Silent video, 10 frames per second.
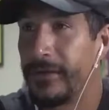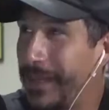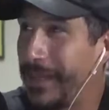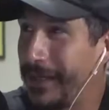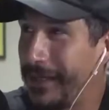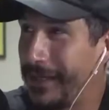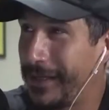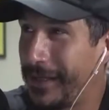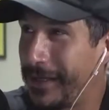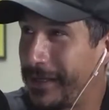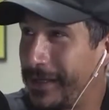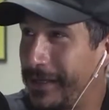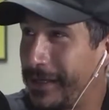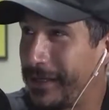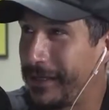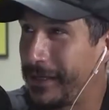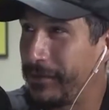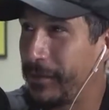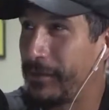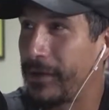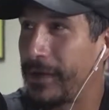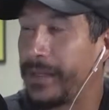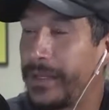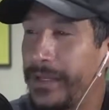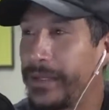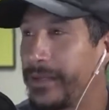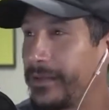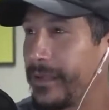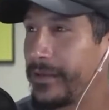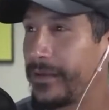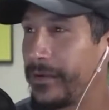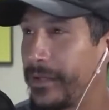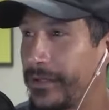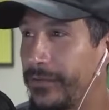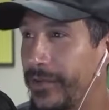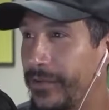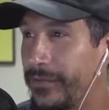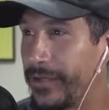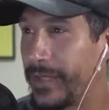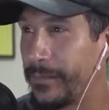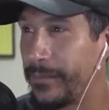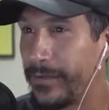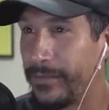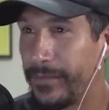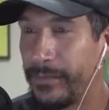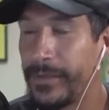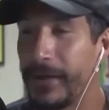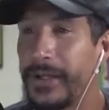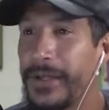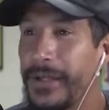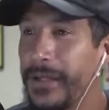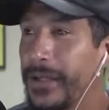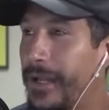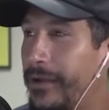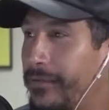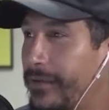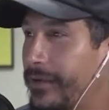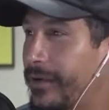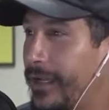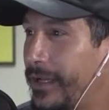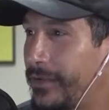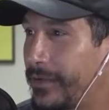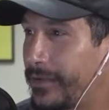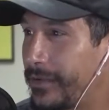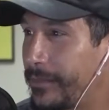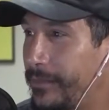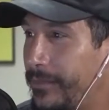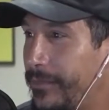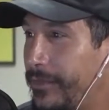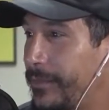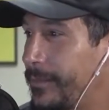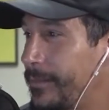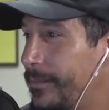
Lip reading: they, to give them credit, they decided to go ahead and change the name of the book after I had talked to them. So,